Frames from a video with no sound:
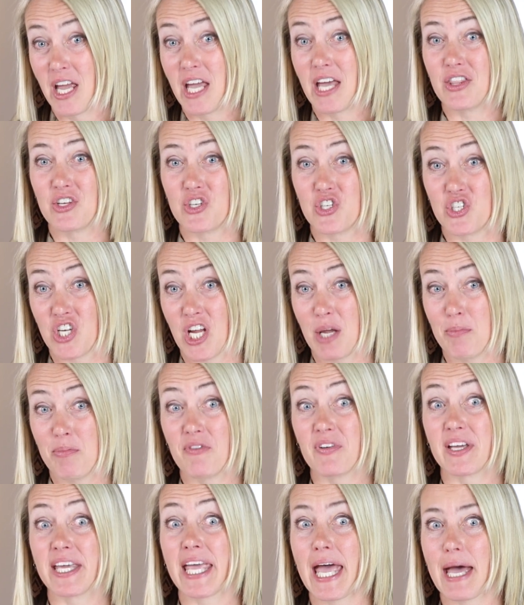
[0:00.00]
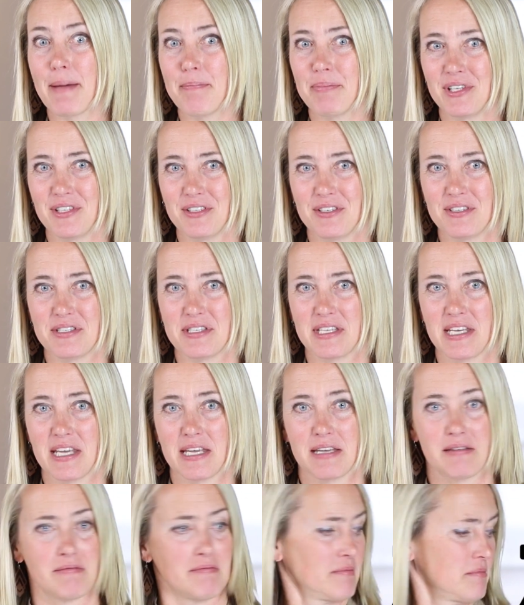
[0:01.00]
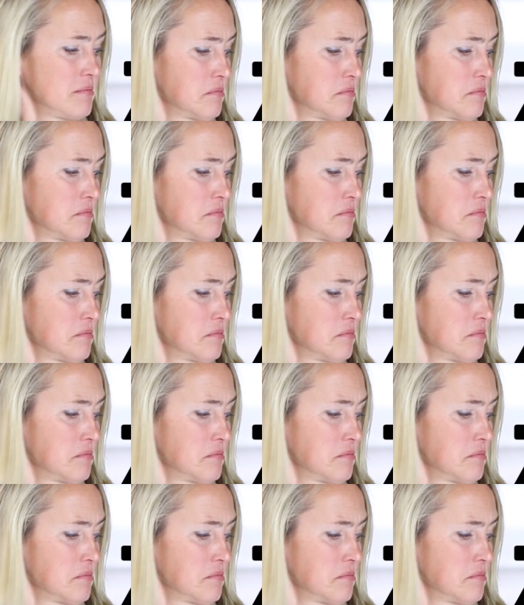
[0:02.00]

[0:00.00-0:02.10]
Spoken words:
in the shape of a capital Z.